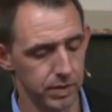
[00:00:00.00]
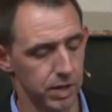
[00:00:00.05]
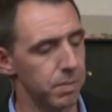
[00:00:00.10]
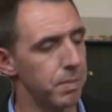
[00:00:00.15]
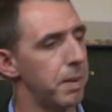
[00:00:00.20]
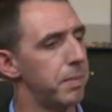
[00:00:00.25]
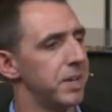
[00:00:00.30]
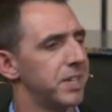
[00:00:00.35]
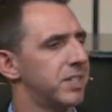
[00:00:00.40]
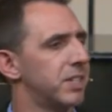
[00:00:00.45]
There
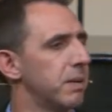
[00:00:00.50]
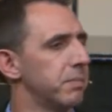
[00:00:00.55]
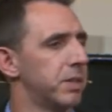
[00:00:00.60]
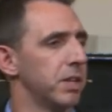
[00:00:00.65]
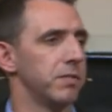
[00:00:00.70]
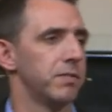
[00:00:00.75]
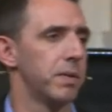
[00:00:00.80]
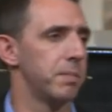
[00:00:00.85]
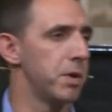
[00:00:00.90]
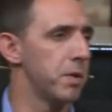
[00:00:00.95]
may be
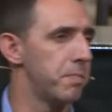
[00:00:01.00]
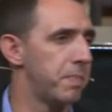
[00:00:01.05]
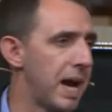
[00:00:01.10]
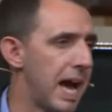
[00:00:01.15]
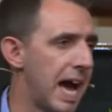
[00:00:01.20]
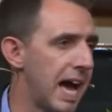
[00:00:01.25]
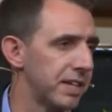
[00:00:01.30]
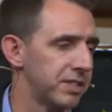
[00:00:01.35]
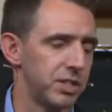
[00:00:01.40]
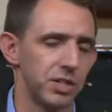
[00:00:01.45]
something from your
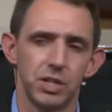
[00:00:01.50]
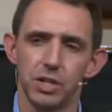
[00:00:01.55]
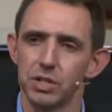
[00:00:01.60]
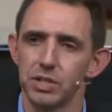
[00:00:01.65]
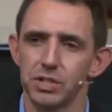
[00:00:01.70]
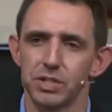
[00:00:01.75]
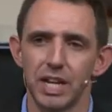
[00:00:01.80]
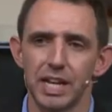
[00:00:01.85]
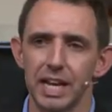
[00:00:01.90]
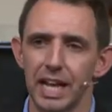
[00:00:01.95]
past that
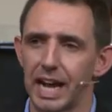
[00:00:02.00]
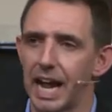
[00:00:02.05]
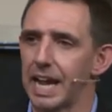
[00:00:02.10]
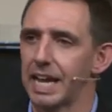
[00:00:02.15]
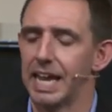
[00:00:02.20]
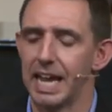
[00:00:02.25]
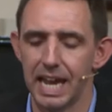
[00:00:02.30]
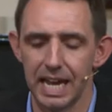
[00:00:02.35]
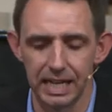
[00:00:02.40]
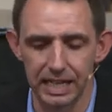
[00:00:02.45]
you're just saying, like, I,
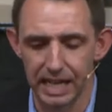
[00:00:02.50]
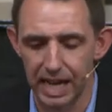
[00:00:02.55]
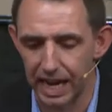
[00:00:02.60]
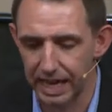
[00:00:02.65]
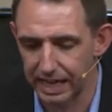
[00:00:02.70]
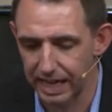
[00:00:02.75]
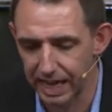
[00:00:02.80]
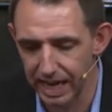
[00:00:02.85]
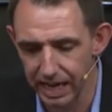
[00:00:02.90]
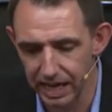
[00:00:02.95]
can't,
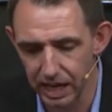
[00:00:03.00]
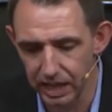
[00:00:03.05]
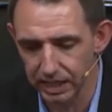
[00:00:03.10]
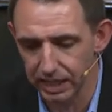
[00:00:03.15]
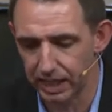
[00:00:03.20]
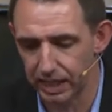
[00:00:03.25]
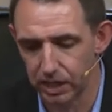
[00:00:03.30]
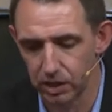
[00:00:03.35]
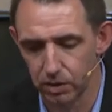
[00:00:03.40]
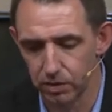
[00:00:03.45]
I
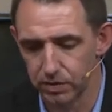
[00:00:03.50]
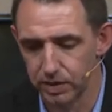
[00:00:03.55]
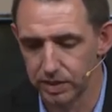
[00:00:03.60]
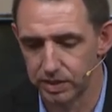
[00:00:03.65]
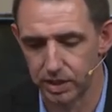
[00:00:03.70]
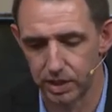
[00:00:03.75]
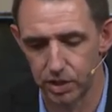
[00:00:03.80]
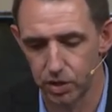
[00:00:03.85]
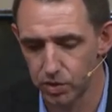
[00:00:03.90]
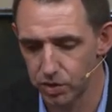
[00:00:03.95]
cannot let go of
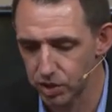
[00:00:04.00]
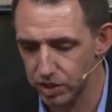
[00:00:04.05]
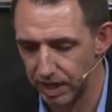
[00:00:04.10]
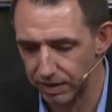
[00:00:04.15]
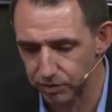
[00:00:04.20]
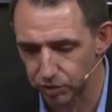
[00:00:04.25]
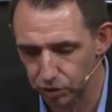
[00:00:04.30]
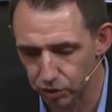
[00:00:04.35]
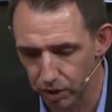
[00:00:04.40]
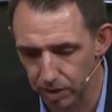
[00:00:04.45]
this, and you just
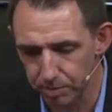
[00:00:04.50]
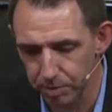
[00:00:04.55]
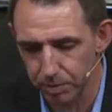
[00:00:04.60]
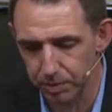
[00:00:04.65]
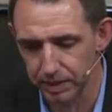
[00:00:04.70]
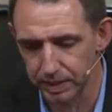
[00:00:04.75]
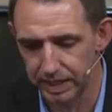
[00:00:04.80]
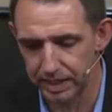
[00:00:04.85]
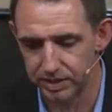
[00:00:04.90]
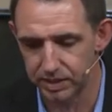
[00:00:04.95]
have trouble
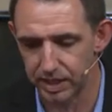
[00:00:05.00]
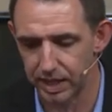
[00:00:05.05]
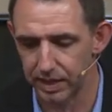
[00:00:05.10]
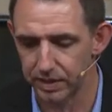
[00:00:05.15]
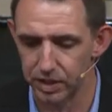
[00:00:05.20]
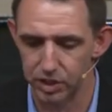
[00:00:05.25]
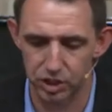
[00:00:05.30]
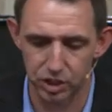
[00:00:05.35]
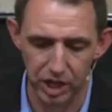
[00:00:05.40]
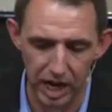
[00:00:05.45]
releasing
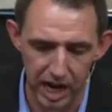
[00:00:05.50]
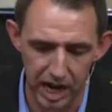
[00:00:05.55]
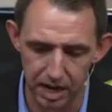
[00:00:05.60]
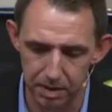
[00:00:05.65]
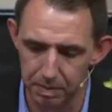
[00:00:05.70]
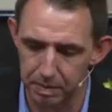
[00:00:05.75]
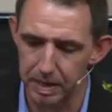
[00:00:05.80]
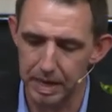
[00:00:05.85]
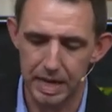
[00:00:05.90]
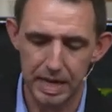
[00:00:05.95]
it. The
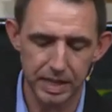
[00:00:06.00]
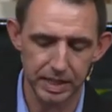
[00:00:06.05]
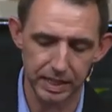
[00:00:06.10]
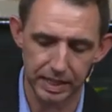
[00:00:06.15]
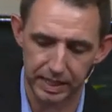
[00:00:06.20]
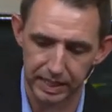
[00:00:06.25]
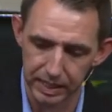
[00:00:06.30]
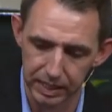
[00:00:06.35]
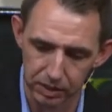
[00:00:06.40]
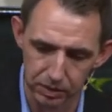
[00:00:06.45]
shame, the
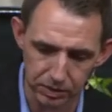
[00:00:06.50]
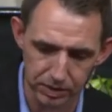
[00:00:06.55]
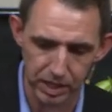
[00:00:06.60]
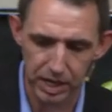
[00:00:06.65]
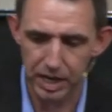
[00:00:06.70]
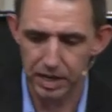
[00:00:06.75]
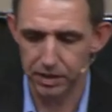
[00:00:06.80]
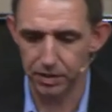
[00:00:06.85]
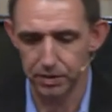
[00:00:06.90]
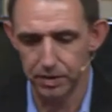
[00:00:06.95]
guilt,
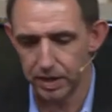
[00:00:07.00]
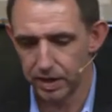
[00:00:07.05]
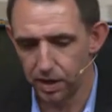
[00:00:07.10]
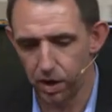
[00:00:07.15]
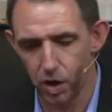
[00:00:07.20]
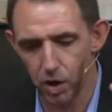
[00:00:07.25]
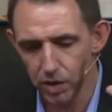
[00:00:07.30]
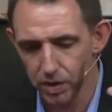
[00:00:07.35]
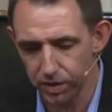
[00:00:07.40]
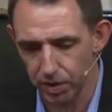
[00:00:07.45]
the,
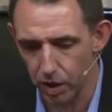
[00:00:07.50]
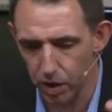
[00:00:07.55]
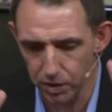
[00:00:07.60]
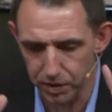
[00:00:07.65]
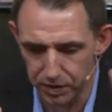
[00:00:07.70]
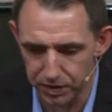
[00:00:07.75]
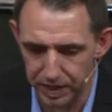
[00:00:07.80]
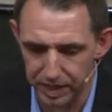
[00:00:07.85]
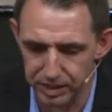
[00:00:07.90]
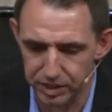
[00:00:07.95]
all, the,
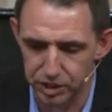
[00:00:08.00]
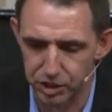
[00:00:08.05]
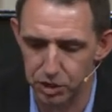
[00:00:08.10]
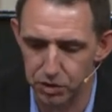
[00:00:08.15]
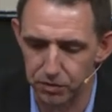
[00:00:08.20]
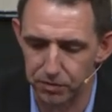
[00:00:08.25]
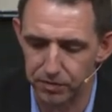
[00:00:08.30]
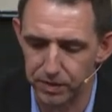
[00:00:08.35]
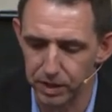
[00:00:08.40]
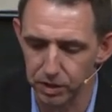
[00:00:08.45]
all the things that
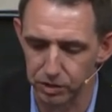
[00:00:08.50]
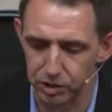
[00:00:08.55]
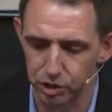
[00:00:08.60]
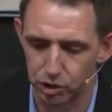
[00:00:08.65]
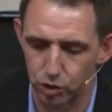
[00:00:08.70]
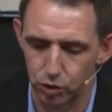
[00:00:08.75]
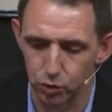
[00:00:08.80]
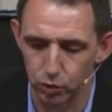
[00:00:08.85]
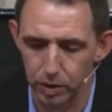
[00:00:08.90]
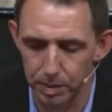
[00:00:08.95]
you feel
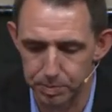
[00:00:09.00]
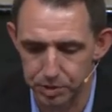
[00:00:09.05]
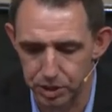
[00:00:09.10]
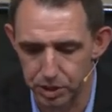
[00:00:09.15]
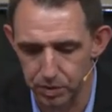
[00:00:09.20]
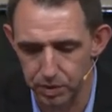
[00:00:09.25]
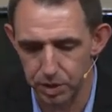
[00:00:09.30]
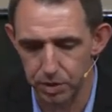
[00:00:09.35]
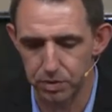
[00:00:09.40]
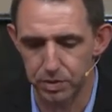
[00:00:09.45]
just
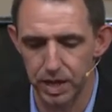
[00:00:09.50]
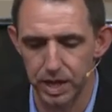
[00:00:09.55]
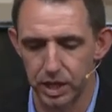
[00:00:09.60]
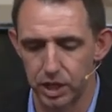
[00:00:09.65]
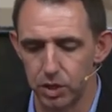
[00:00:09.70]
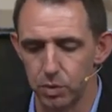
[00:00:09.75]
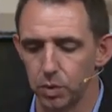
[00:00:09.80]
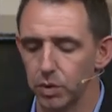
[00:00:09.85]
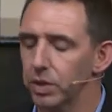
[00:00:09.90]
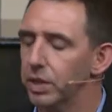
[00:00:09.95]
grips you, and you
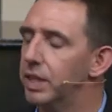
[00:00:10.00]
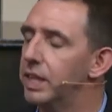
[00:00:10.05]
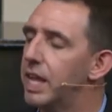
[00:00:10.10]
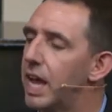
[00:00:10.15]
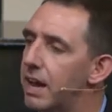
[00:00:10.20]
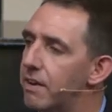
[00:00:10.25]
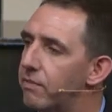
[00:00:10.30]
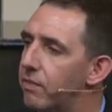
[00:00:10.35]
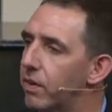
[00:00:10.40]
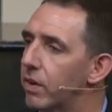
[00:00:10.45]
think you will
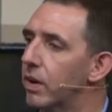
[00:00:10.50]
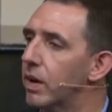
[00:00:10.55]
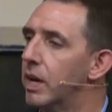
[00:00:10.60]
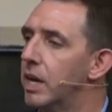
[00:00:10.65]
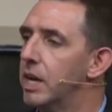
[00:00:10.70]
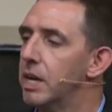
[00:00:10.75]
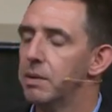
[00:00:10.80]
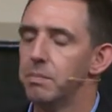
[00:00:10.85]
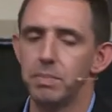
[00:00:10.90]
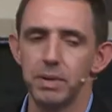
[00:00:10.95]
never
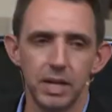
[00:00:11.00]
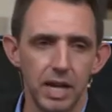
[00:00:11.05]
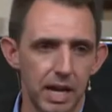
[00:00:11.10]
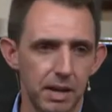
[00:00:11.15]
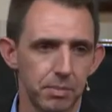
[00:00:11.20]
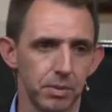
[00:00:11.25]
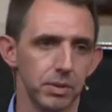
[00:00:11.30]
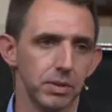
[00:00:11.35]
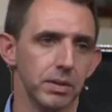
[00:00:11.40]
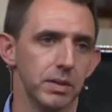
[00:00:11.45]
be
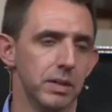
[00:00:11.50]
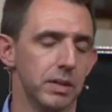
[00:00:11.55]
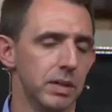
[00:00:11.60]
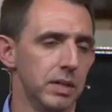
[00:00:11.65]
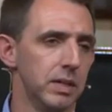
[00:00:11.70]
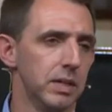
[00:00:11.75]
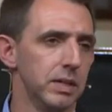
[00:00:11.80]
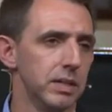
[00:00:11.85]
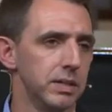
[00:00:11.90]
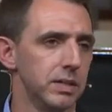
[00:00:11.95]
able
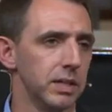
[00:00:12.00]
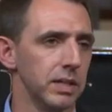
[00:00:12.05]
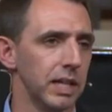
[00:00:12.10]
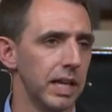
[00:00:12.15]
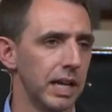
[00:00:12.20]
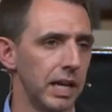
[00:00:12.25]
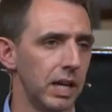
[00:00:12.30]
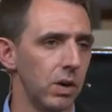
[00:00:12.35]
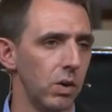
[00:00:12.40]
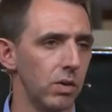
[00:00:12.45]
to
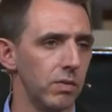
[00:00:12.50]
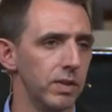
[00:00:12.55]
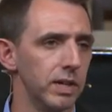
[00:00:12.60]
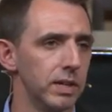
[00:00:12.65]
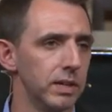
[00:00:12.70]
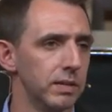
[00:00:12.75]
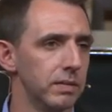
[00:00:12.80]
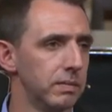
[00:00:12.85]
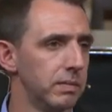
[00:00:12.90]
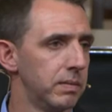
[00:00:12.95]
let go of
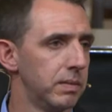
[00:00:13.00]
it.